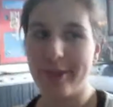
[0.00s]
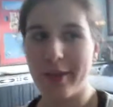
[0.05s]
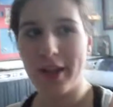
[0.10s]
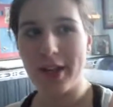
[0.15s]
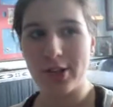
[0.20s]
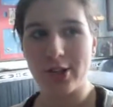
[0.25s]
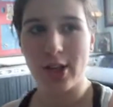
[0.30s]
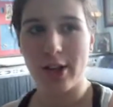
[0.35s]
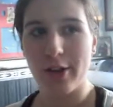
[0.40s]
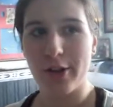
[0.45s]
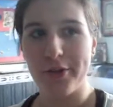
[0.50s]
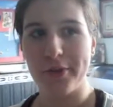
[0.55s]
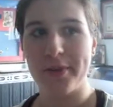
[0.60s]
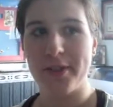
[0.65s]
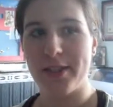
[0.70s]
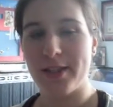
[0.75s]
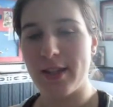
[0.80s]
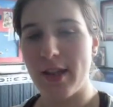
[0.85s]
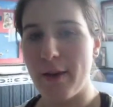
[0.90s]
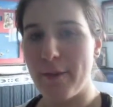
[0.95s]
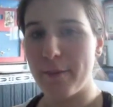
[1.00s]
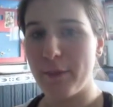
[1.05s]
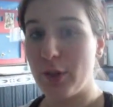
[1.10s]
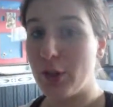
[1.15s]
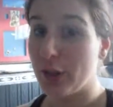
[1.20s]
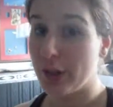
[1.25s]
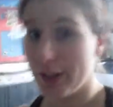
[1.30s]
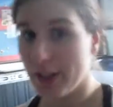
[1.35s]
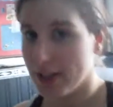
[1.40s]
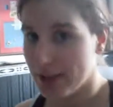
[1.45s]
like cello was um,
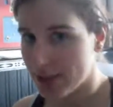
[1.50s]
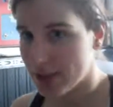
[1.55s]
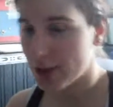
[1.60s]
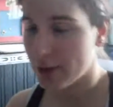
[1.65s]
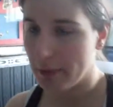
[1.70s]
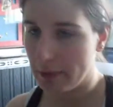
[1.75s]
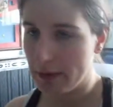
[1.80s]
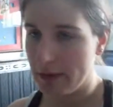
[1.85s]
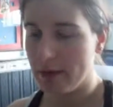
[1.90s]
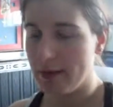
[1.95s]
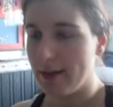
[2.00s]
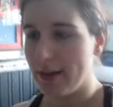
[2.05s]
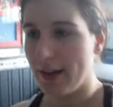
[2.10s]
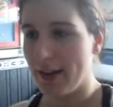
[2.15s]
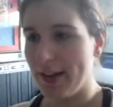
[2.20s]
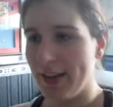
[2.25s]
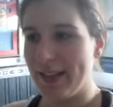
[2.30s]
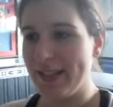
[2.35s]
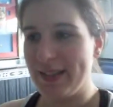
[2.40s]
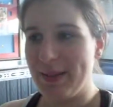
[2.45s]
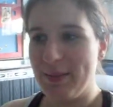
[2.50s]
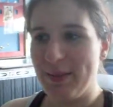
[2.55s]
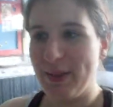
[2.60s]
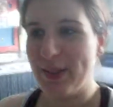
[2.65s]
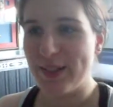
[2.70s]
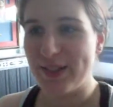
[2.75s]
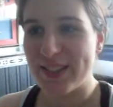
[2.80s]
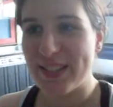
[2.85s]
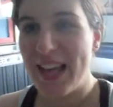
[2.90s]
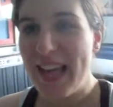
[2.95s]
your instrument, I
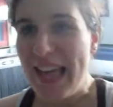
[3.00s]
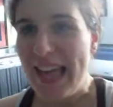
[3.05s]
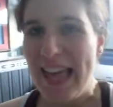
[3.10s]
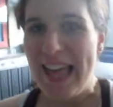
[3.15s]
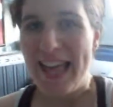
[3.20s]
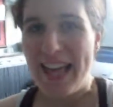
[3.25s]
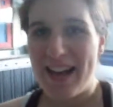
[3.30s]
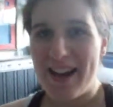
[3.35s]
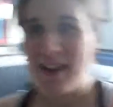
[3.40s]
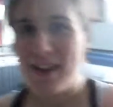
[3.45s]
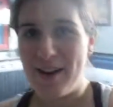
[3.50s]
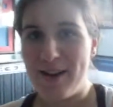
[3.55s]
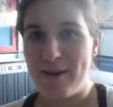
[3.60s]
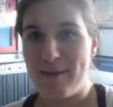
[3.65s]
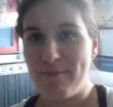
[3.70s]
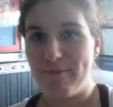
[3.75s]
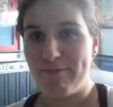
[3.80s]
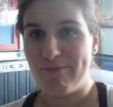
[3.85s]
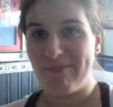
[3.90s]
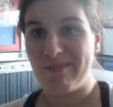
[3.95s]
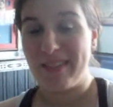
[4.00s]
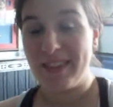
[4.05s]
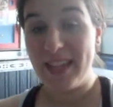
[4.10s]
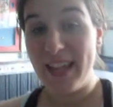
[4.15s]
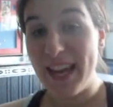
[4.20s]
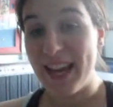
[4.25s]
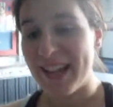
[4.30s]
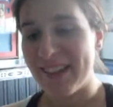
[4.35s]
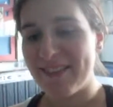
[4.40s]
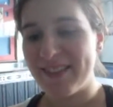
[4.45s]
suppose. Um,
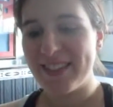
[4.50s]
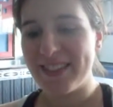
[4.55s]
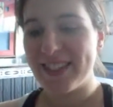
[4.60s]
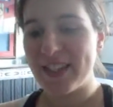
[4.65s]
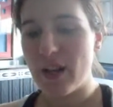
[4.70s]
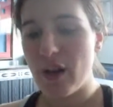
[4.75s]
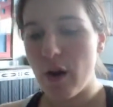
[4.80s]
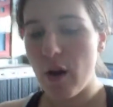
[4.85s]
yeah, so